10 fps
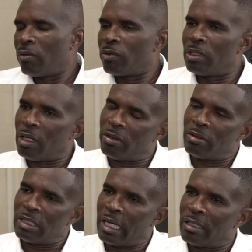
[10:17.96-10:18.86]
We
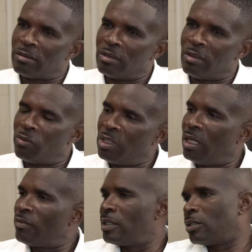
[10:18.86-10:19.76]
learned that, we
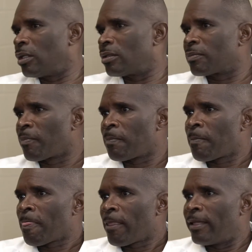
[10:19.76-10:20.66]
loved each other.
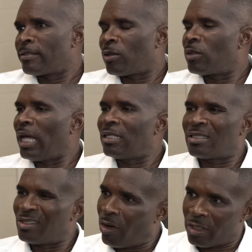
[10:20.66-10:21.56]
And so that
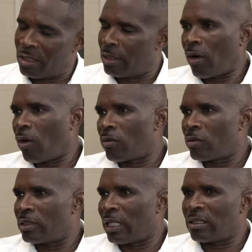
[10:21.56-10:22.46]
started it all.
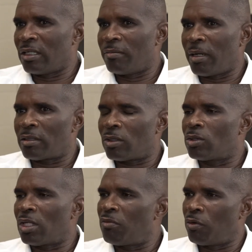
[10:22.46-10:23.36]
And I think about those
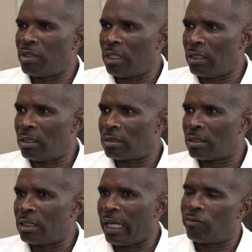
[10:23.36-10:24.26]
humble beginnings
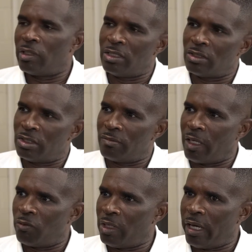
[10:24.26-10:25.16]
and that relationship
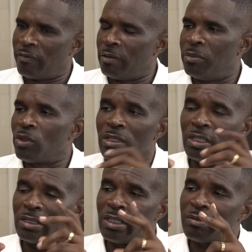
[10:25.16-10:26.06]
that we have and building the
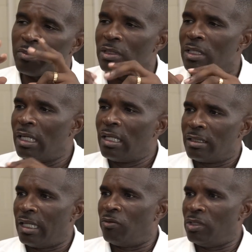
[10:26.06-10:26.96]
discipline
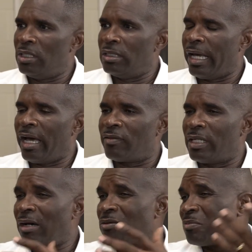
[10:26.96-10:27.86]
that we need to have. And
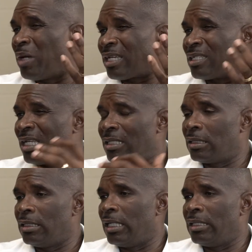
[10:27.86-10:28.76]
that was back in
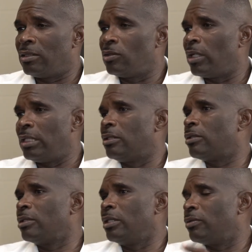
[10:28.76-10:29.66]
1982,
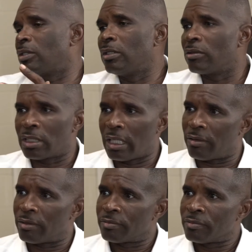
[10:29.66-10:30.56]
83, and we're still together.